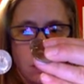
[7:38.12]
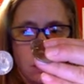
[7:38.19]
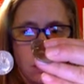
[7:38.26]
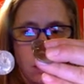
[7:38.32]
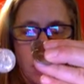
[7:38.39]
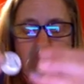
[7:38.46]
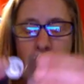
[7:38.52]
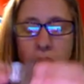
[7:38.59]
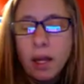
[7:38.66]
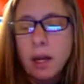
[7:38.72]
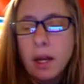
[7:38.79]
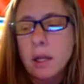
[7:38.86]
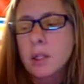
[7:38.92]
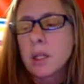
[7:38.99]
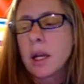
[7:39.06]
Okay, it
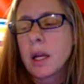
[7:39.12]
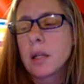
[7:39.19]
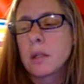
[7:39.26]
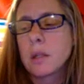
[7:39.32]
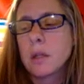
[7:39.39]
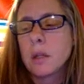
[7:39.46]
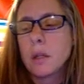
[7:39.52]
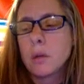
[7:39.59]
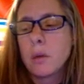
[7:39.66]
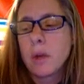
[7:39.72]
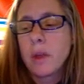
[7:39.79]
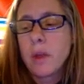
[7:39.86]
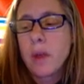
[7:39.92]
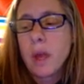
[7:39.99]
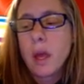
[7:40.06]
actually has to do
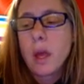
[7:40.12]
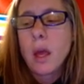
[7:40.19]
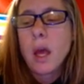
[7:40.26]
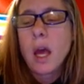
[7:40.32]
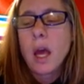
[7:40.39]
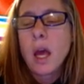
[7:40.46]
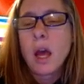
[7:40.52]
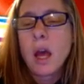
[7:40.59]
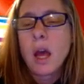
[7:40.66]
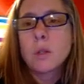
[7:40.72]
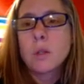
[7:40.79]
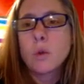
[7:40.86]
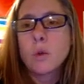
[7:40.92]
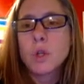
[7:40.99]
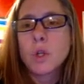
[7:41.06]
with having
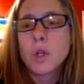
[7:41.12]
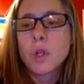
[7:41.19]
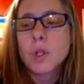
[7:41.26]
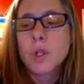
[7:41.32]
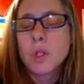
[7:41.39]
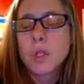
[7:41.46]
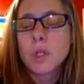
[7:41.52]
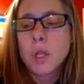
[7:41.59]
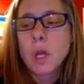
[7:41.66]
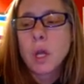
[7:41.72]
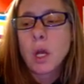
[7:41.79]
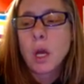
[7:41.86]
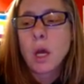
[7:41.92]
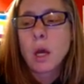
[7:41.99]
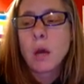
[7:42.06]
soldiers,
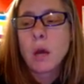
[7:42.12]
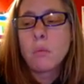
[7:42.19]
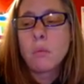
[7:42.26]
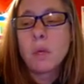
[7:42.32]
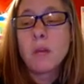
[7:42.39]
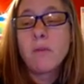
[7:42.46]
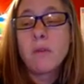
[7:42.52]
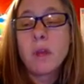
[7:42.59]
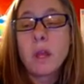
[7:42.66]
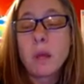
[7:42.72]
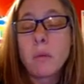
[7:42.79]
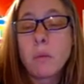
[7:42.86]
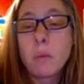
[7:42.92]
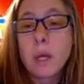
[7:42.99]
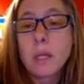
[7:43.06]
giving
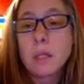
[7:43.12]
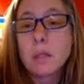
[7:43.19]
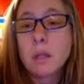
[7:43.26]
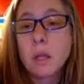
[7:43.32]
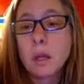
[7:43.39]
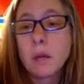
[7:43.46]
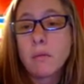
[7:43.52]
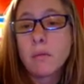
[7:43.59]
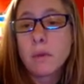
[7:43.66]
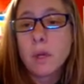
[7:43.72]
them a place to live.